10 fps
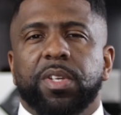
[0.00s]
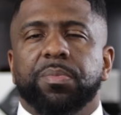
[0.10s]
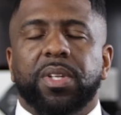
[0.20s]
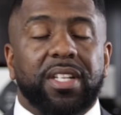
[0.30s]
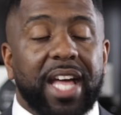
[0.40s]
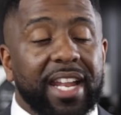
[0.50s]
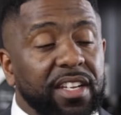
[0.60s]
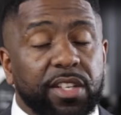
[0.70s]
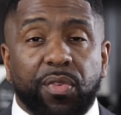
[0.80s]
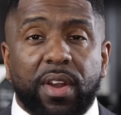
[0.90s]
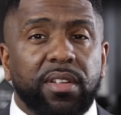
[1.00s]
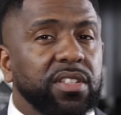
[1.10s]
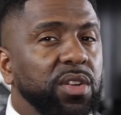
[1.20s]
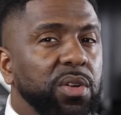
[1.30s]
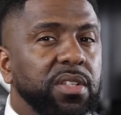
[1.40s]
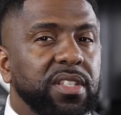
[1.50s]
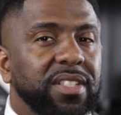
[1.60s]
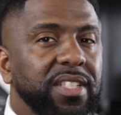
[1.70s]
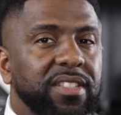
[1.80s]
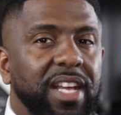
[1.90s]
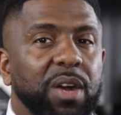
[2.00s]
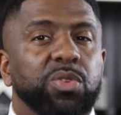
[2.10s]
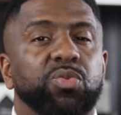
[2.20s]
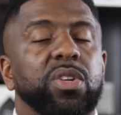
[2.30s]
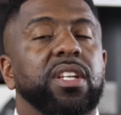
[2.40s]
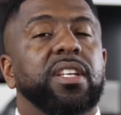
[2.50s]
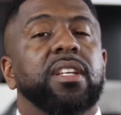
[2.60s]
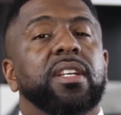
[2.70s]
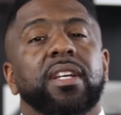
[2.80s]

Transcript: But a lot of these fragrances on this list, I was really